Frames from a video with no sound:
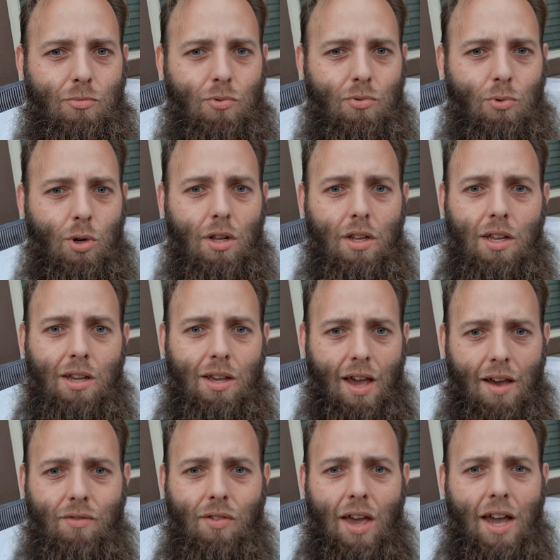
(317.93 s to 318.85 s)
really
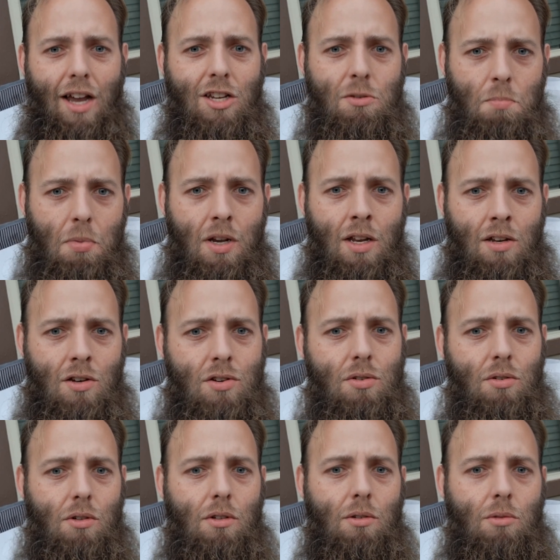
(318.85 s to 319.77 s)
have
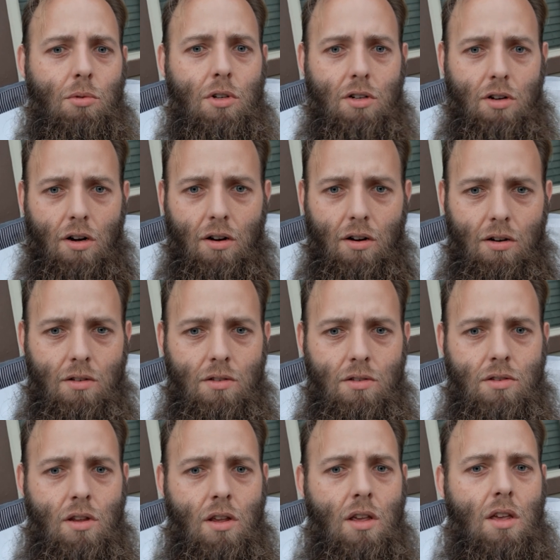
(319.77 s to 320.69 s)
exponential
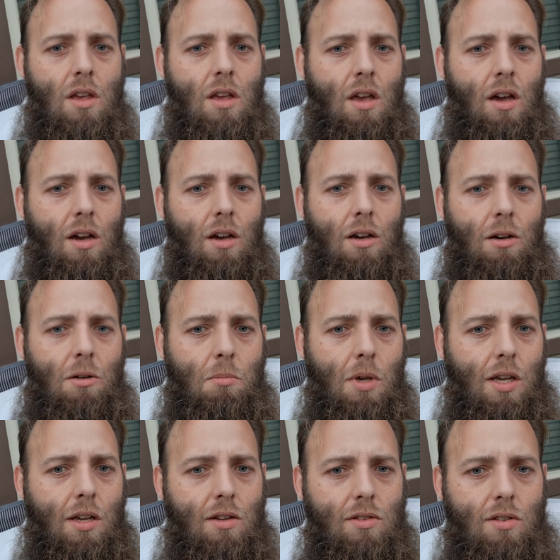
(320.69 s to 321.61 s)
returns
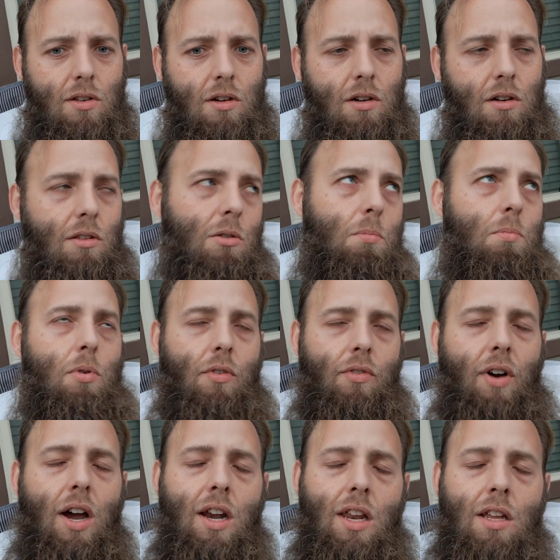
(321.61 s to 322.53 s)
because they're
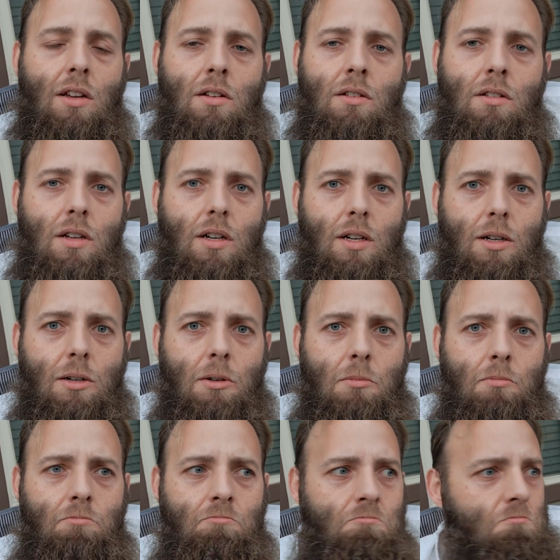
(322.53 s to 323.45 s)

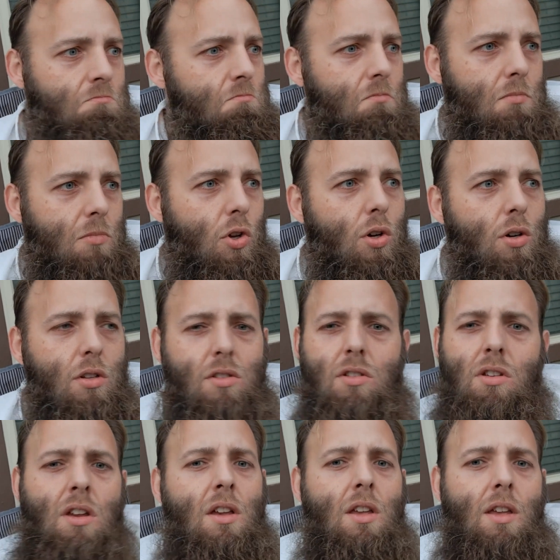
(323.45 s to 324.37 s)
providing
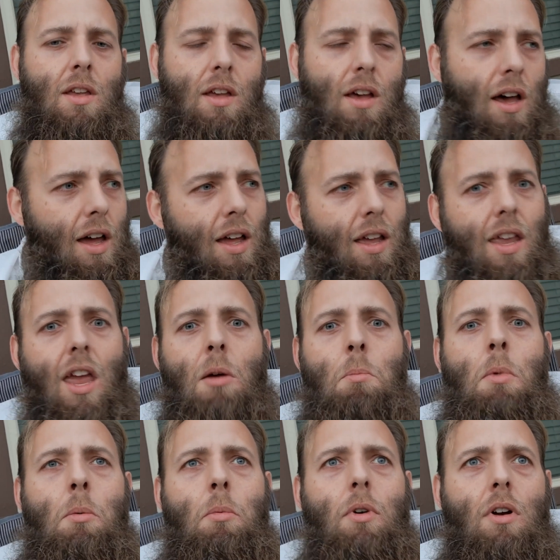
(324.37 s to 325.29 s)
goods. I can't
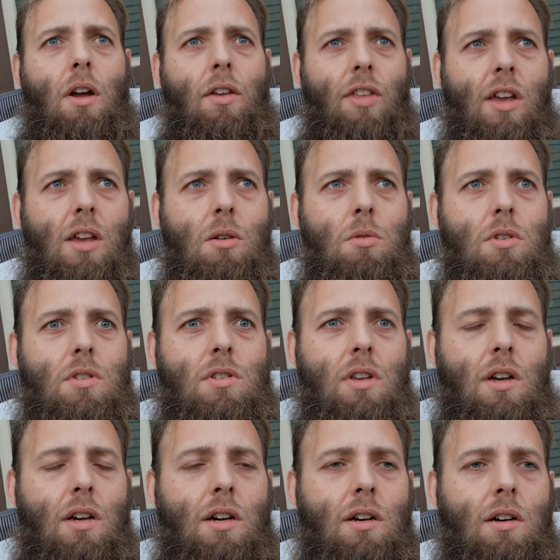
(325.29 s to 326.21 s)
remember. I think it was
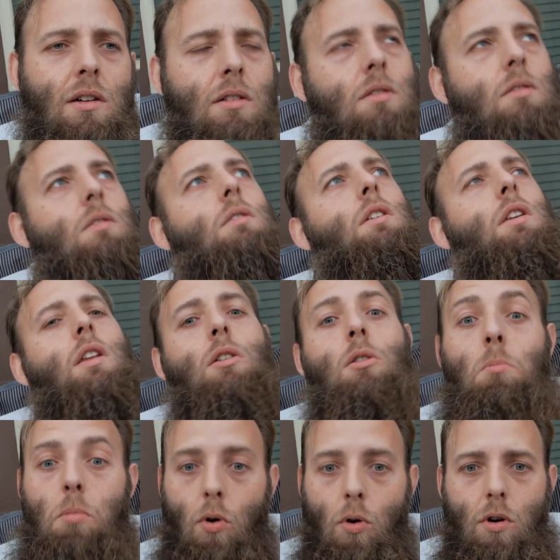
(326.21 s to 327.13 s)

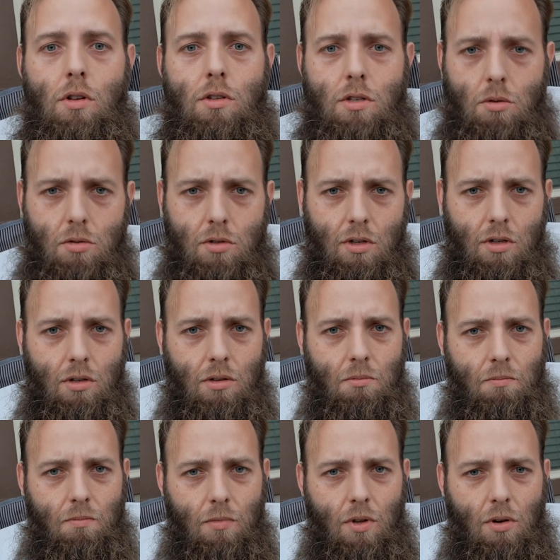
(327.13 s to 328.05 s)
Neil Bortz. He was a
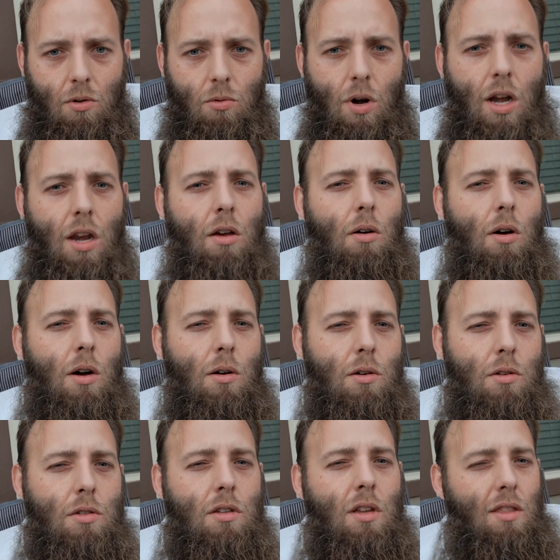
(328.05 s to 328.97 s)
radio
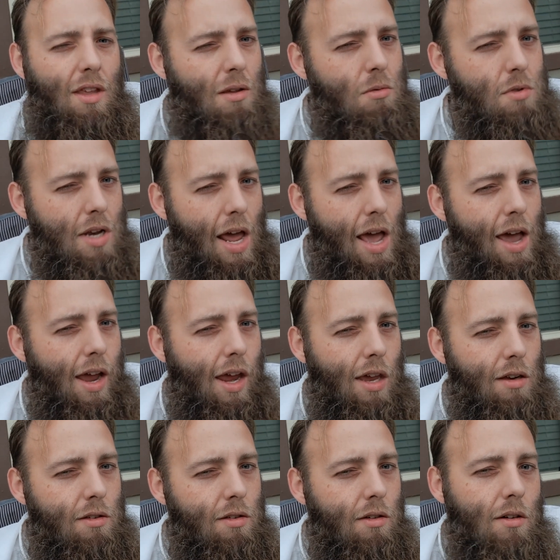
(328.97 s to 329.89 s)
host. I think he was an
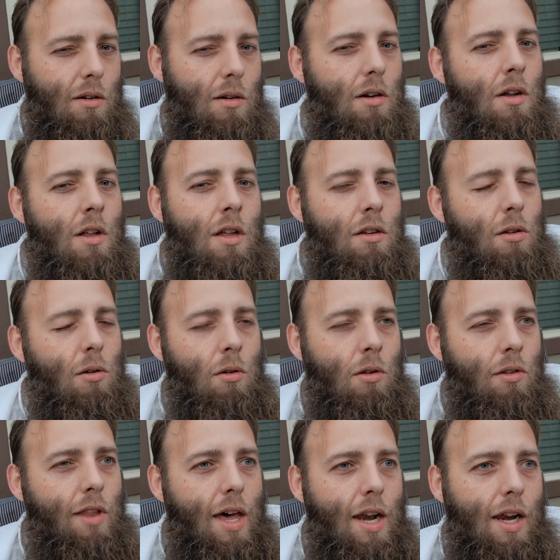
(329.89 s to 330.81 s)
Aggie too. Don't
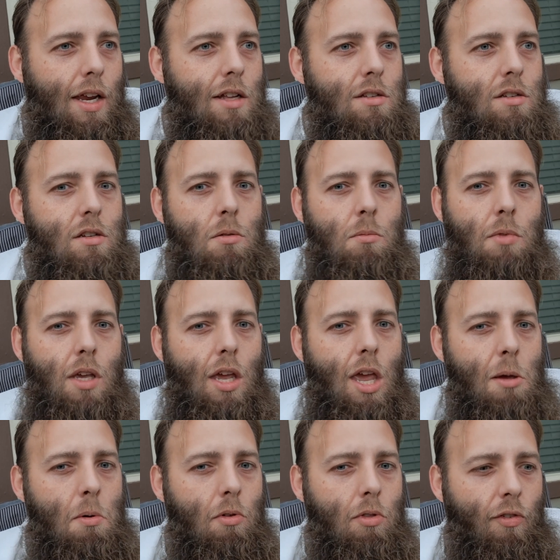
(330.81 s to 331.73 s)
hold that against him. He
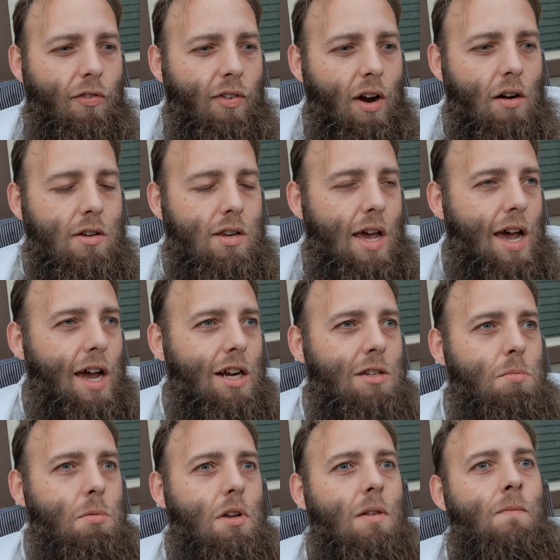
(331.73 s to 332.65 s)
came up with fair
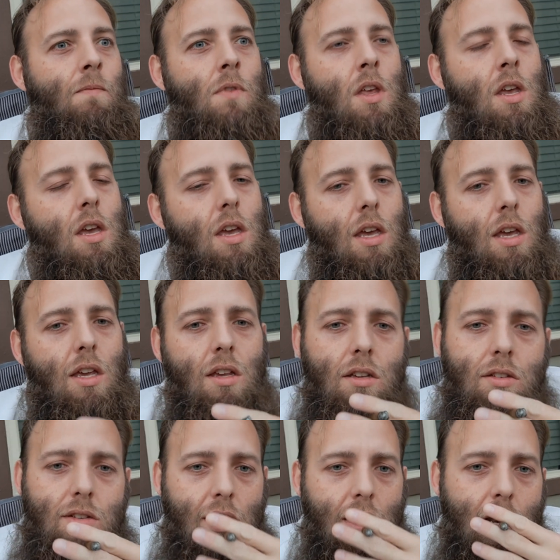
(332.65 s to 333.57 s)
tax, but
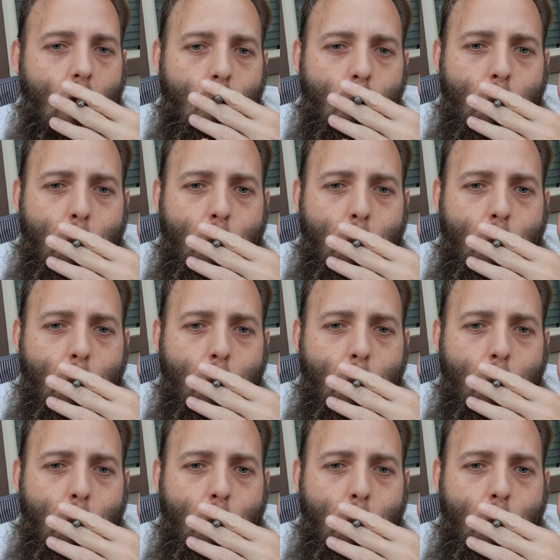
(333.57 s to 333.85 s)
he said